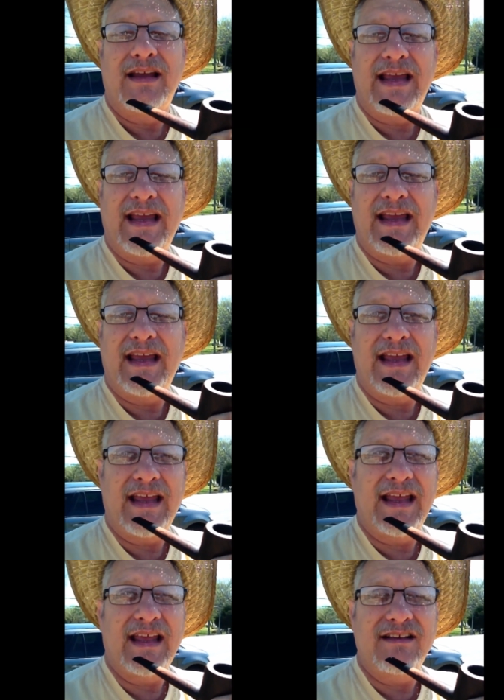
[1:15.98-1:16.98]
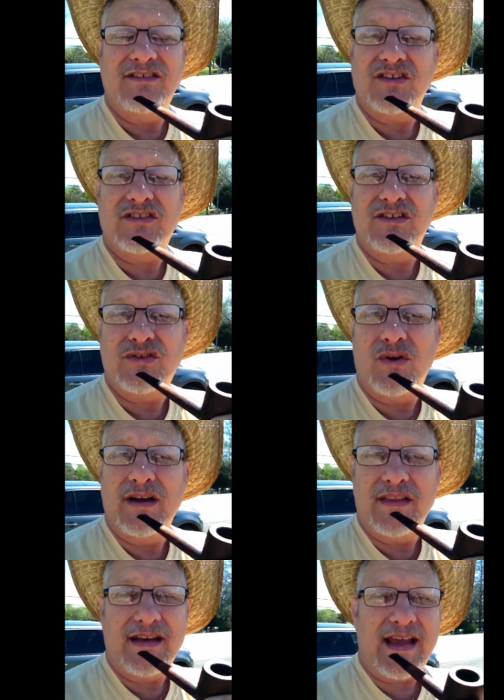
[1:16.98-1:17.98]
and just
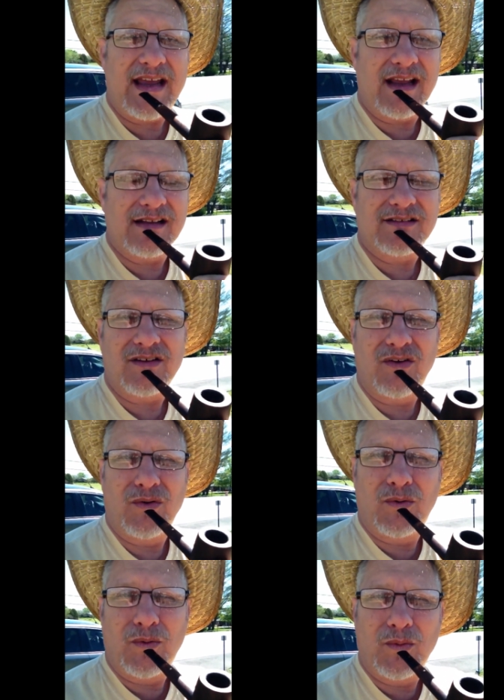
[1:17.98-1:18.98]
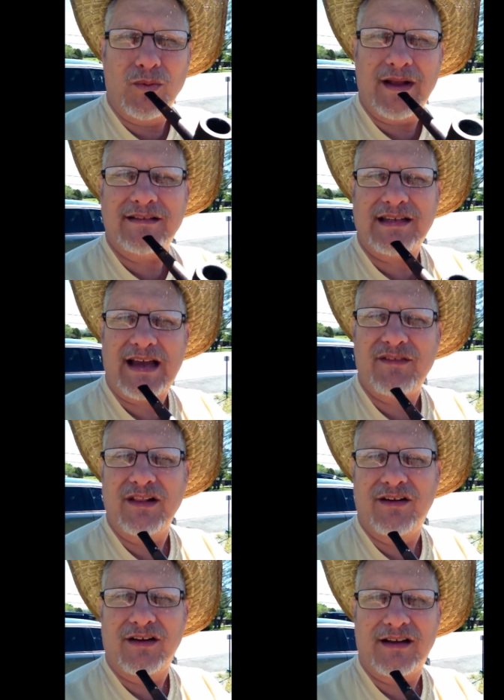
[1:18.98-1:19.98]
enjoying the day. So let's have a
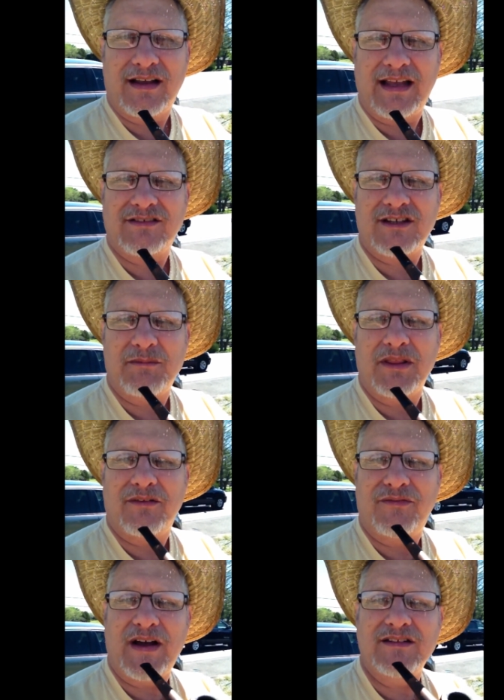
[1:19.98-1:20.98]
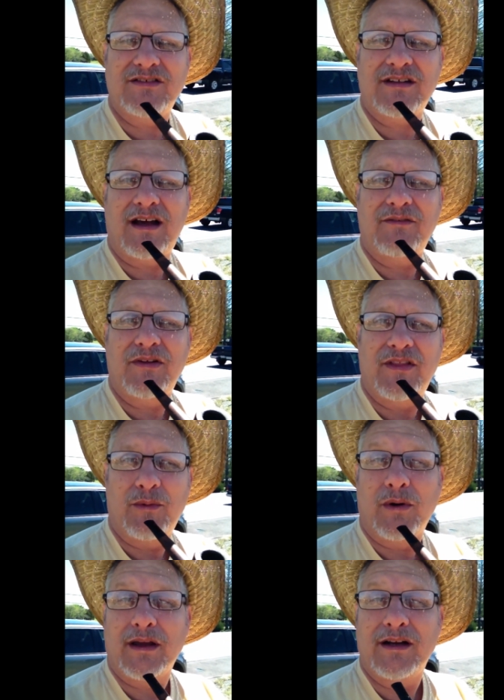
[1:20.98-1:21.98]
look at some of the fun stuff that
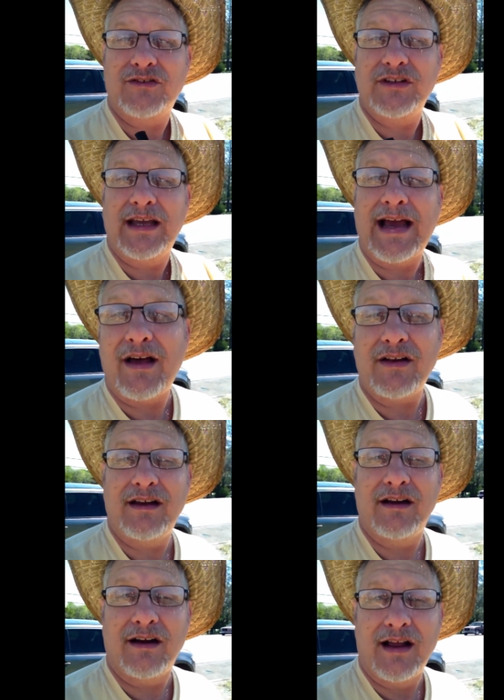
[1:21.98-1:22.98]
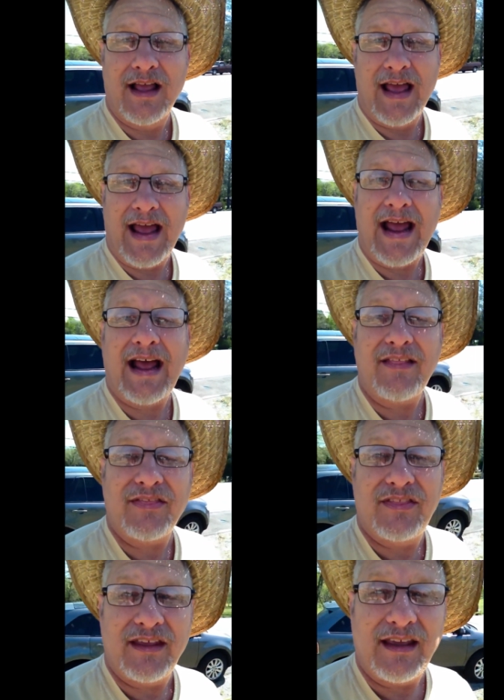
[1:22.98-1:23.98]
we're going to see out here at
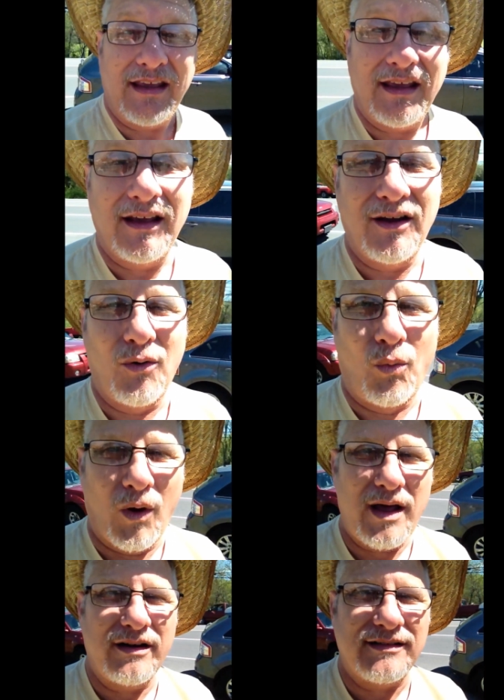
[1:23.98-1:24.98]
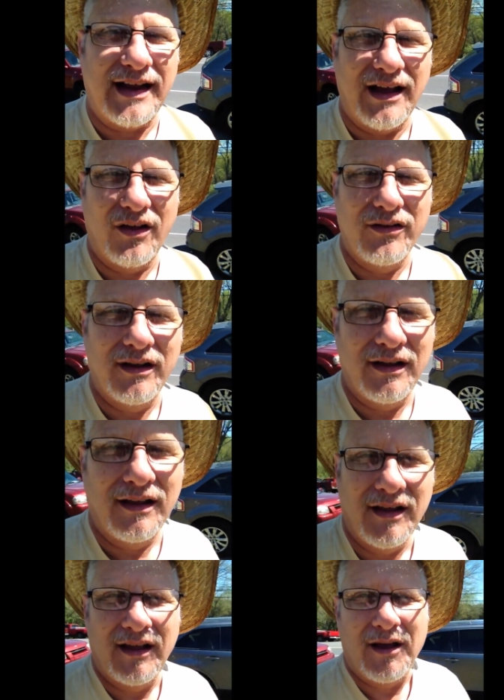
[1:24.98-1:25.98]
the Watertown
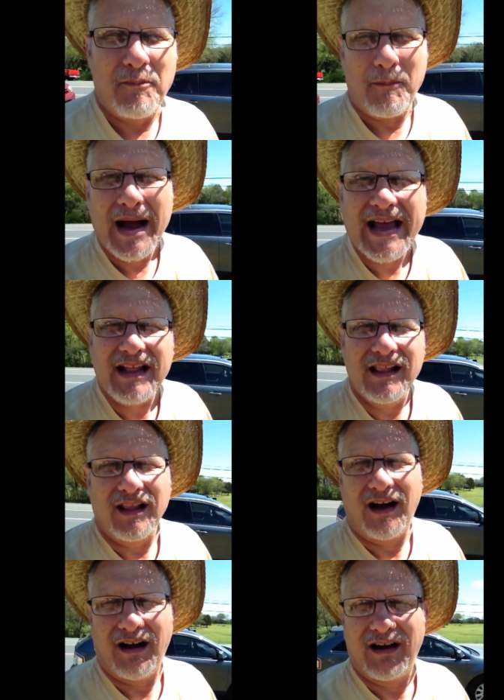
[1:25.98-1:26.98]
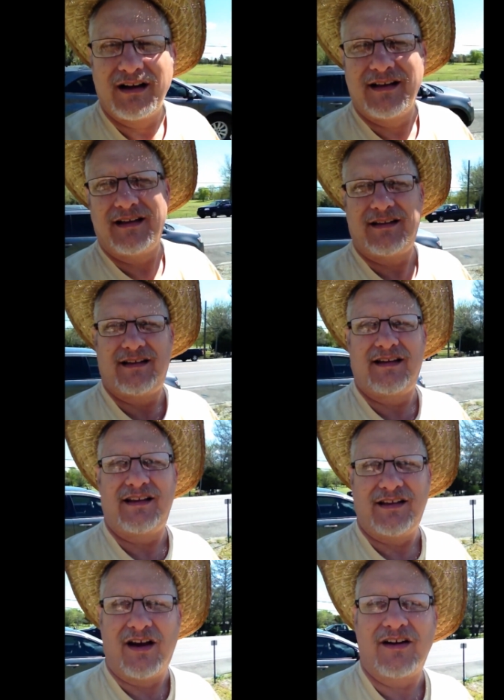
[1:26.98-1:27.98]
Mile-Long
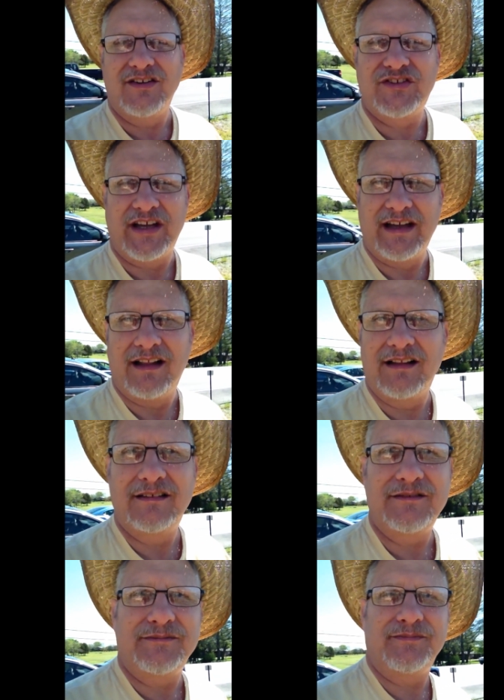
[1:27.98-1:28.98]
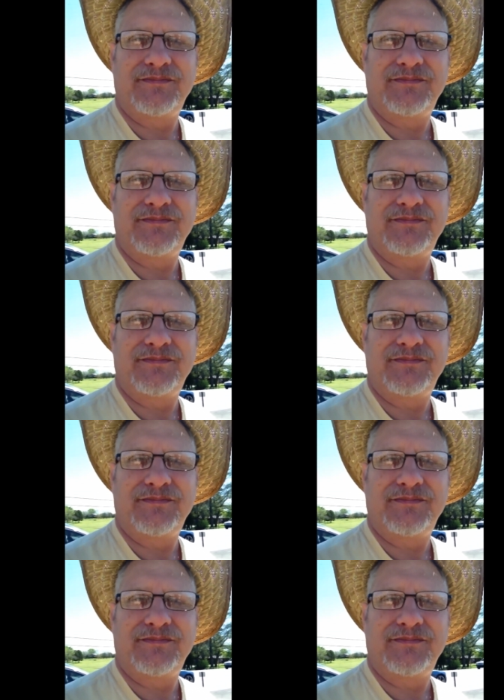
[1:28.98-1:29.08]
Yard Sale. Well, look at